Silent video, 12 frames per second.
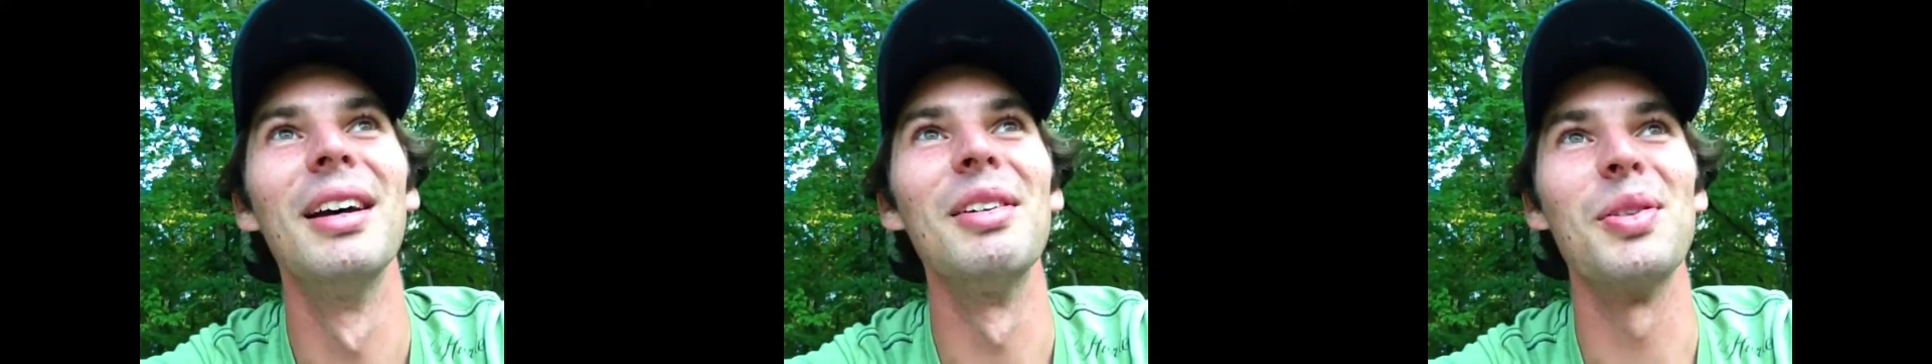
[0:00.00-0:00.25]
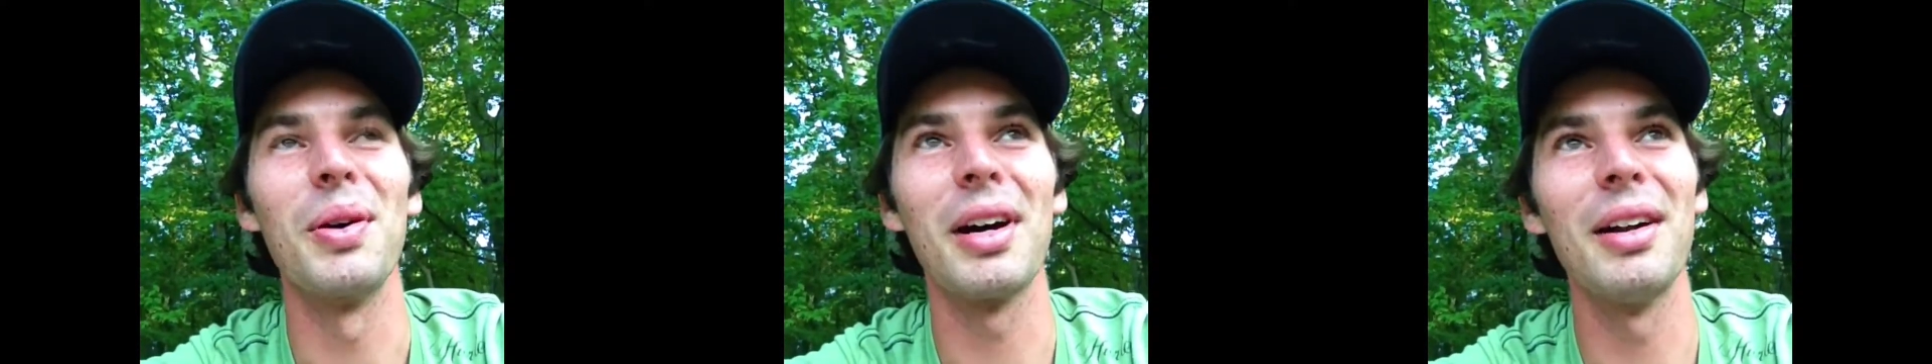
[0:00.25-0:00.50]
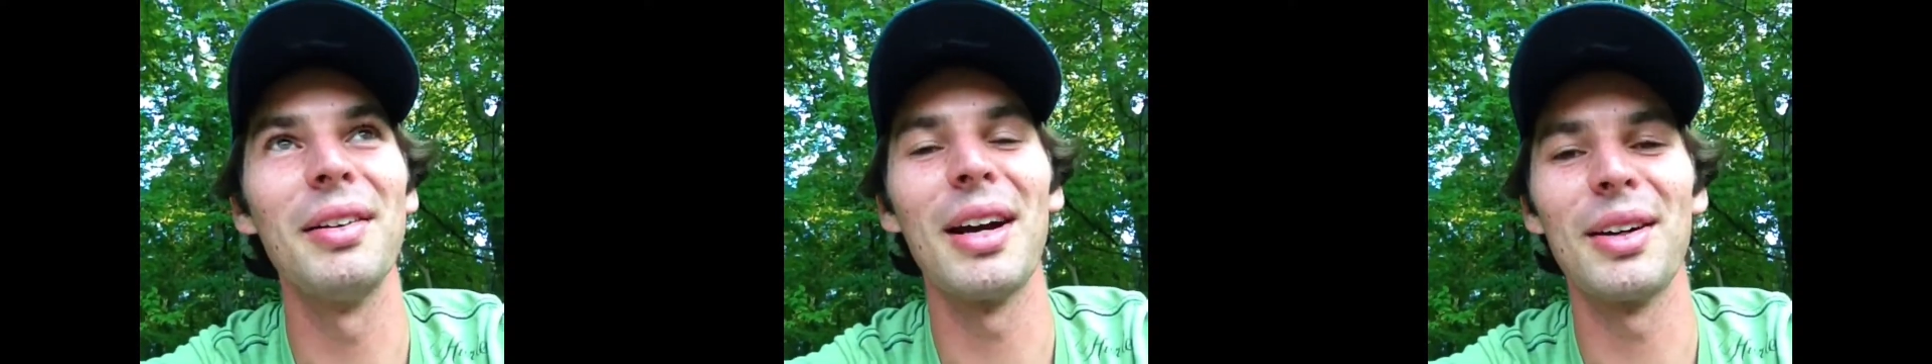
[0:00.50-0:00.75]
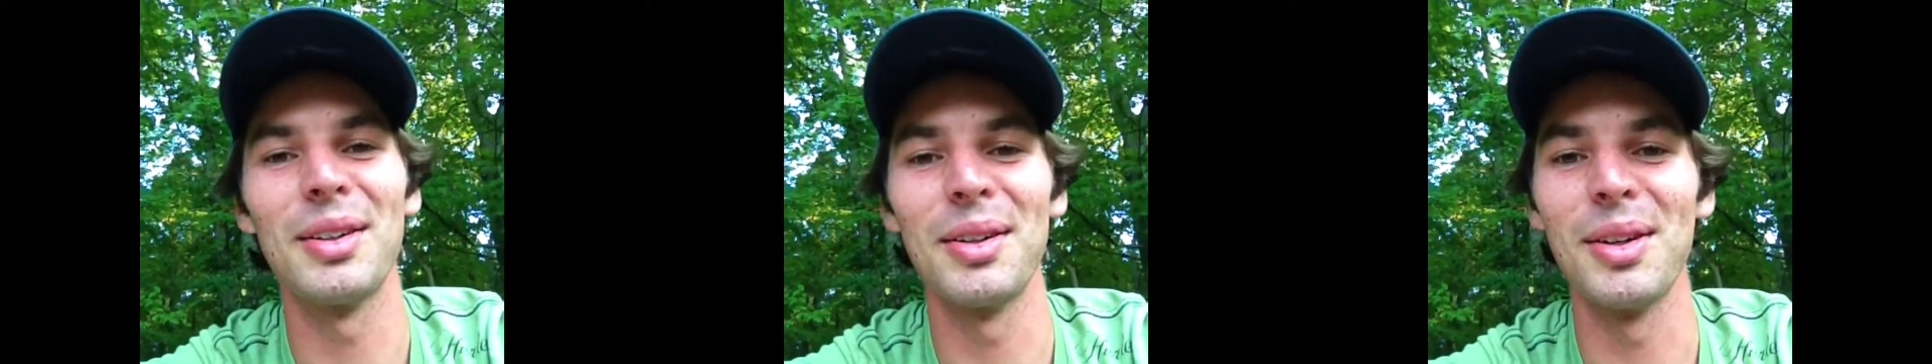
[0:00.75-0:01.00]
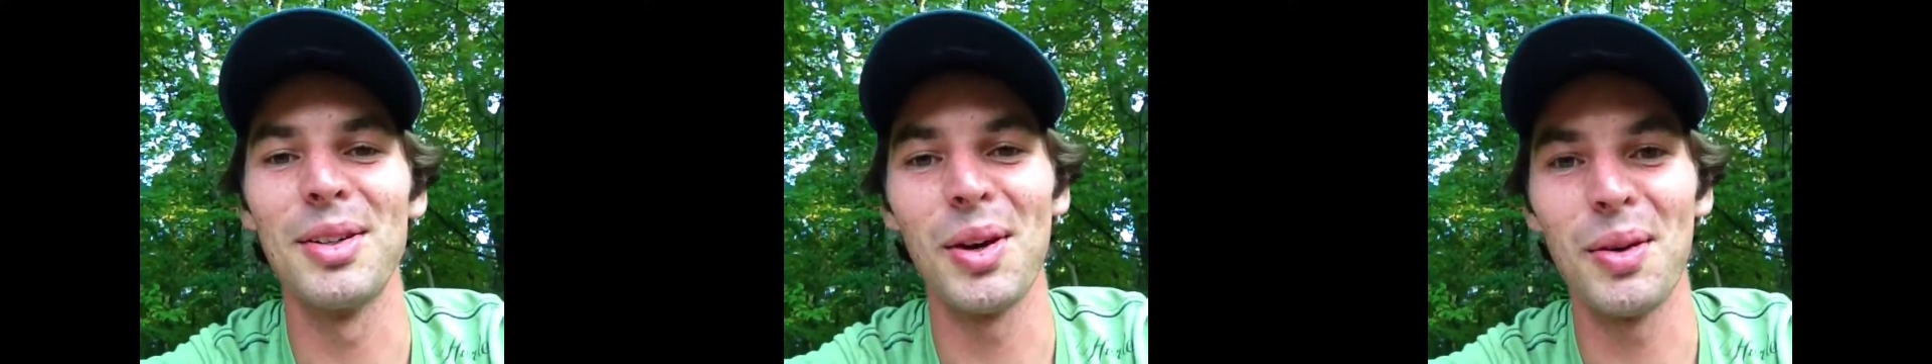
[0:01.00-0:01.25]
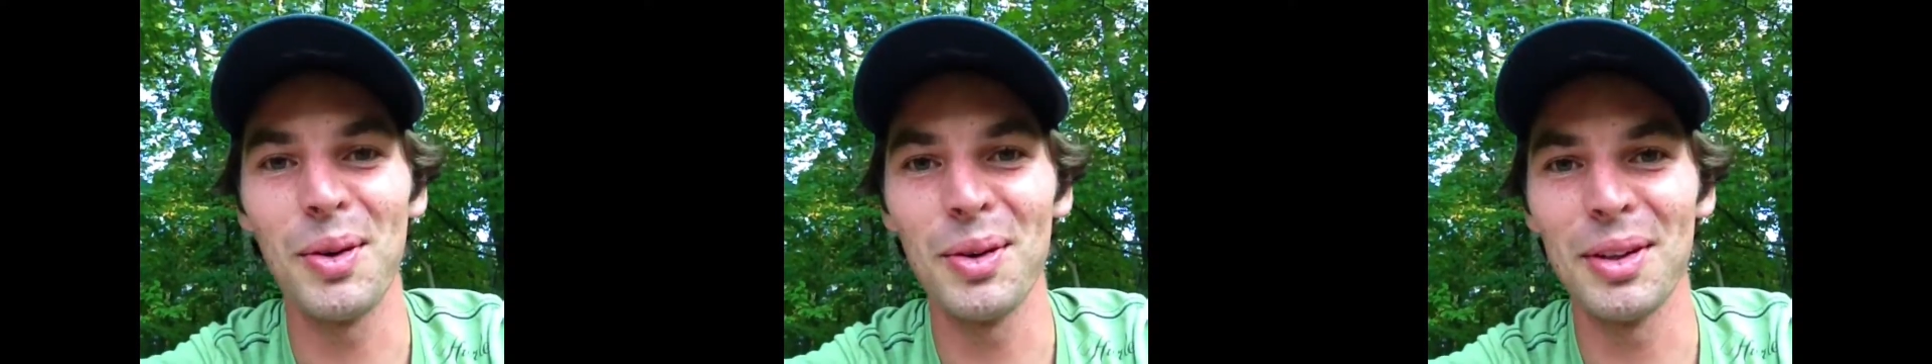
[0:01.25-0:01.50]
so I'll contact her. So
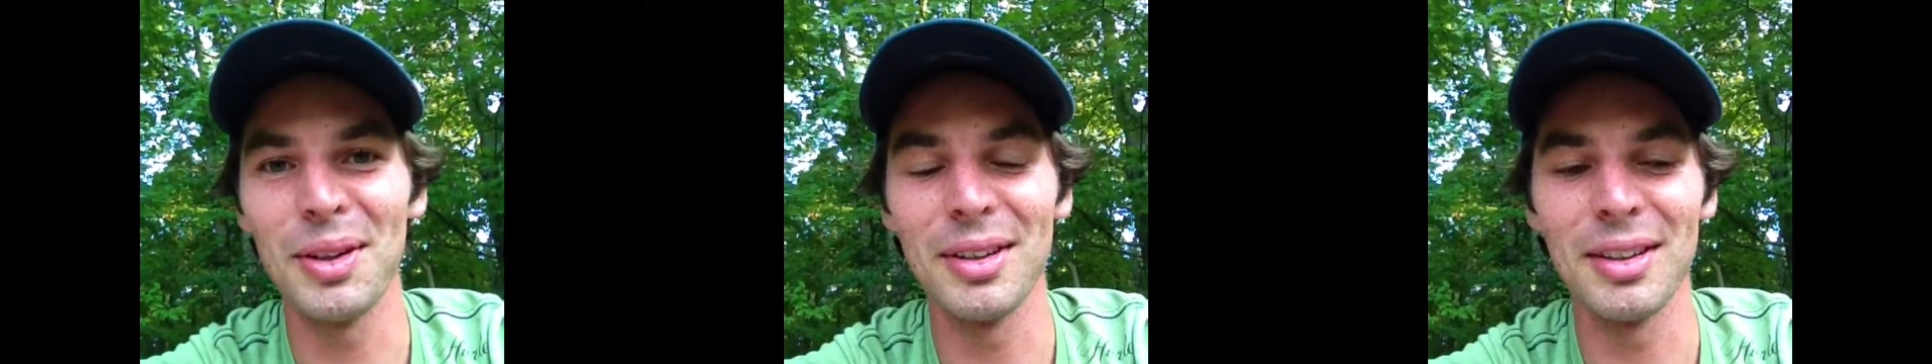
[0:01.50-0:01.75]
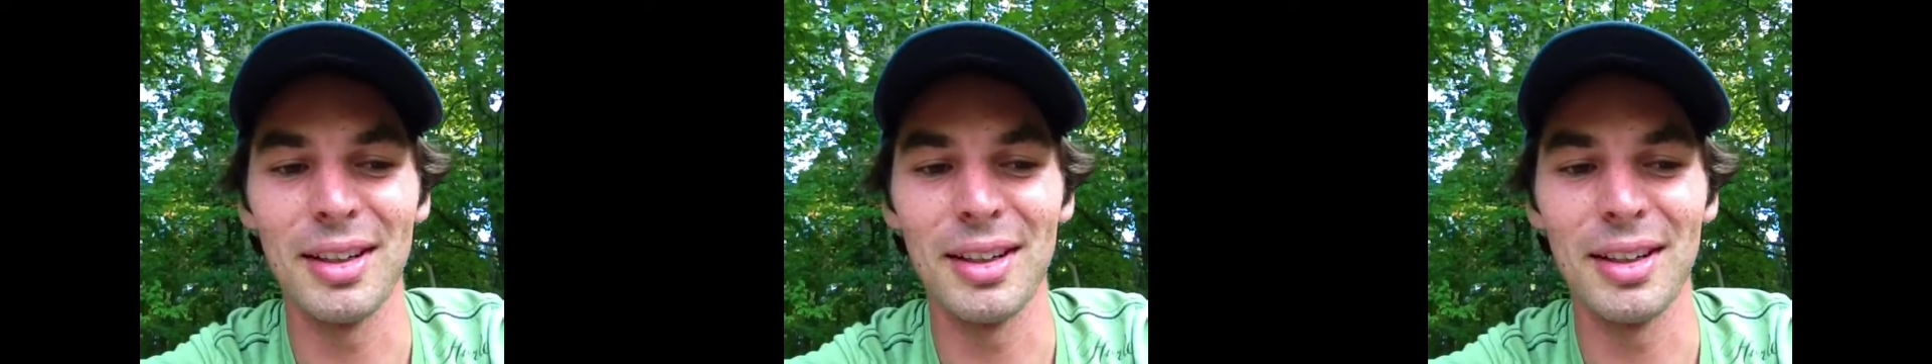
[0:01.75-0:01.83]
I wrote her